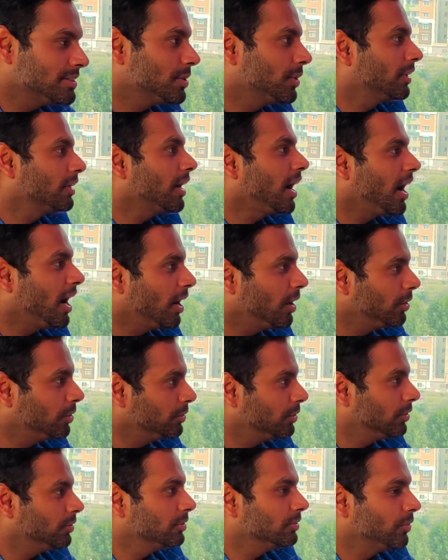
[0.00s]
or
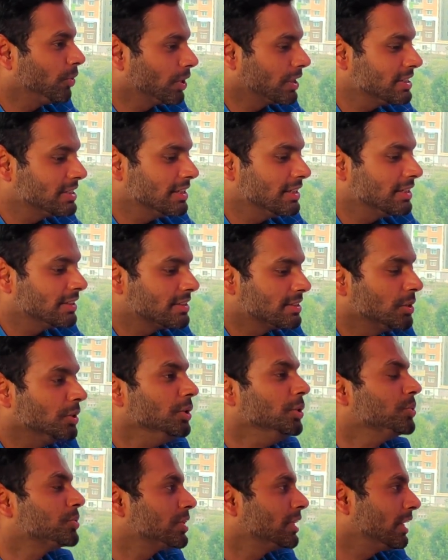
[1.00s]
what is the
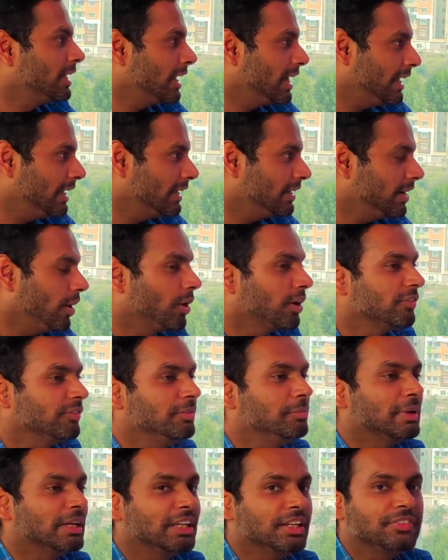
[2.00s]
solution like, or we
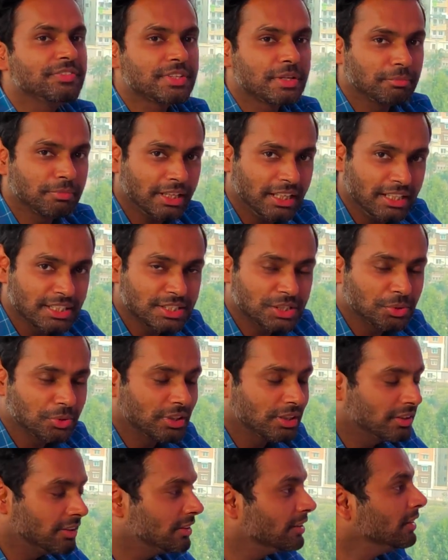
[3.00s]
may give some hints to
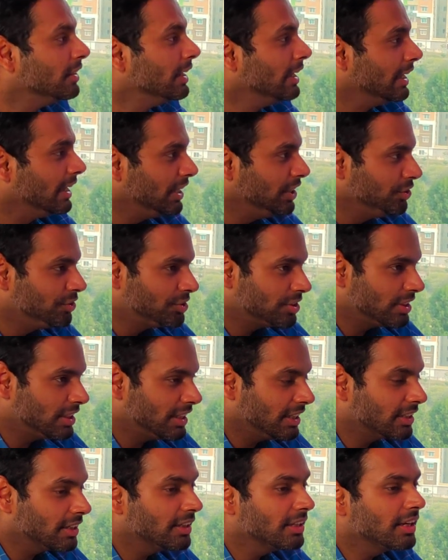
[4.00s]
the
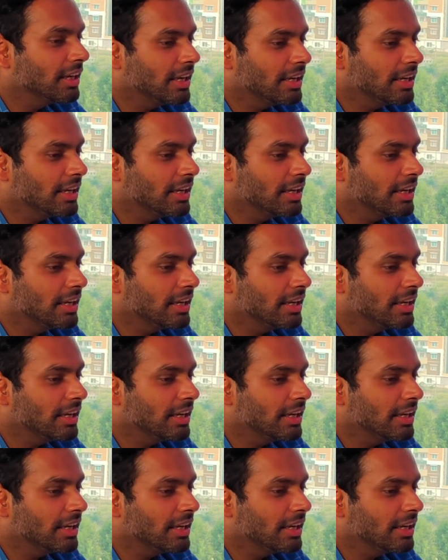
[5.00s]
engineer.